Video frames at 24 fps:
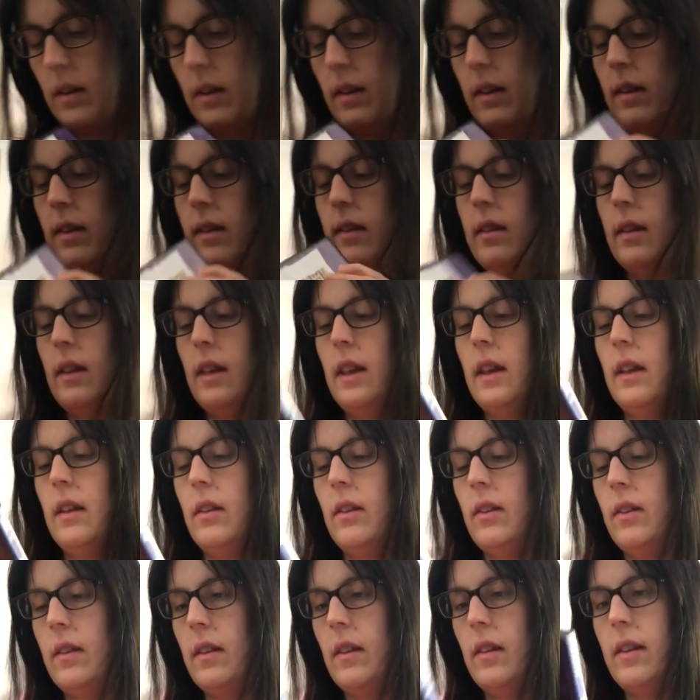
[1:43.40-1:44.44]
This
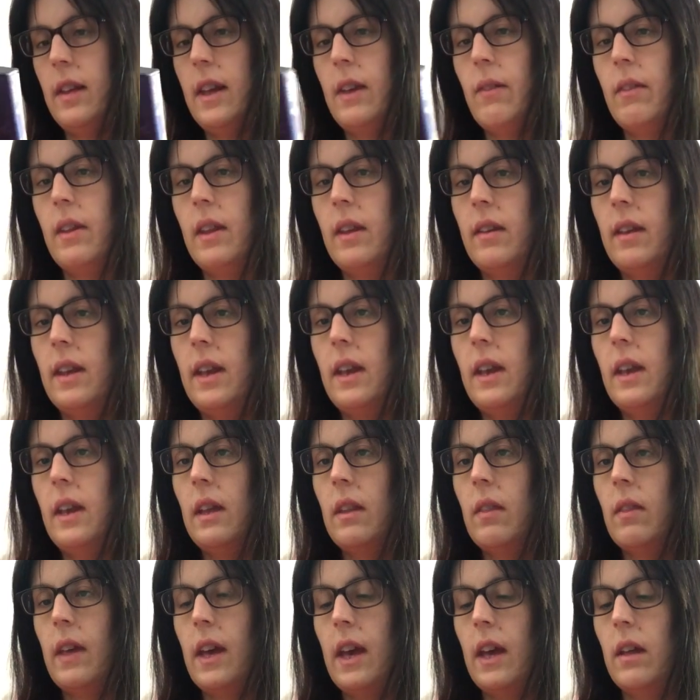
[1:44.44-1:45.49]
is the
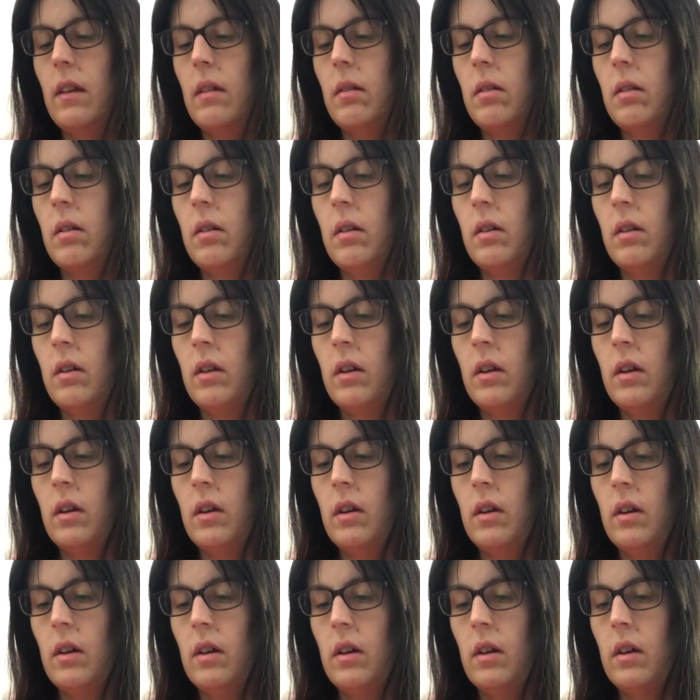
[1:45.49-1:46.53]
DVD that
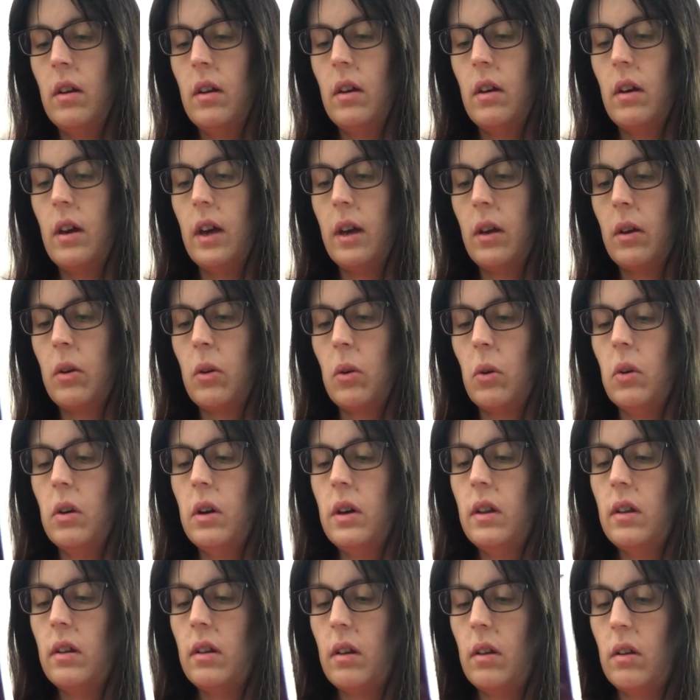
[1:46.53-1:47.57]
I
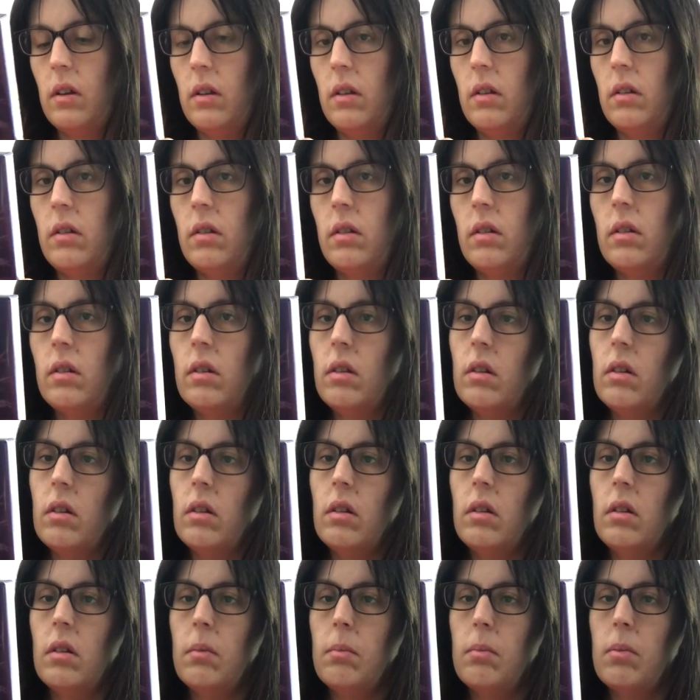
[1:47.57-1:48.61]
got.
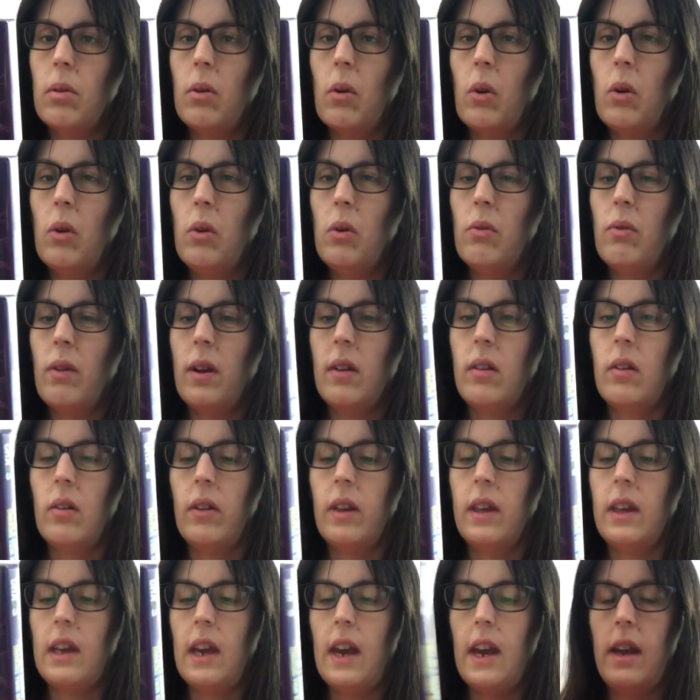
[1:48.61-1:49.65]
It's Pro
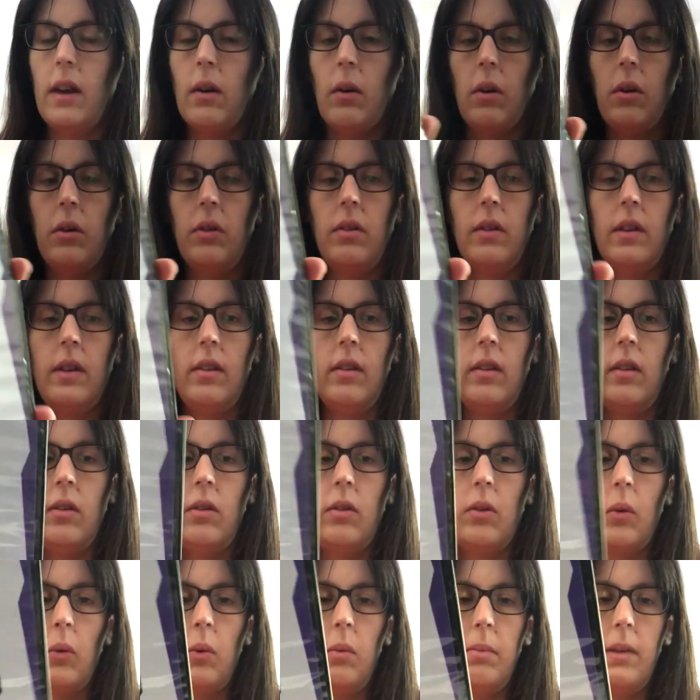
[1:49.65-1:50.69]
Wrestling Chaos, and it
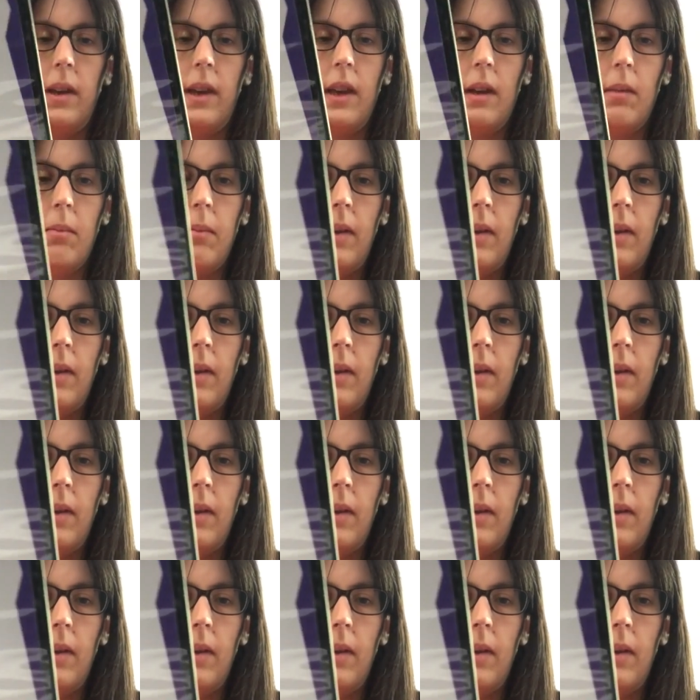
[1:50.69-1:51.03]
says "Don't be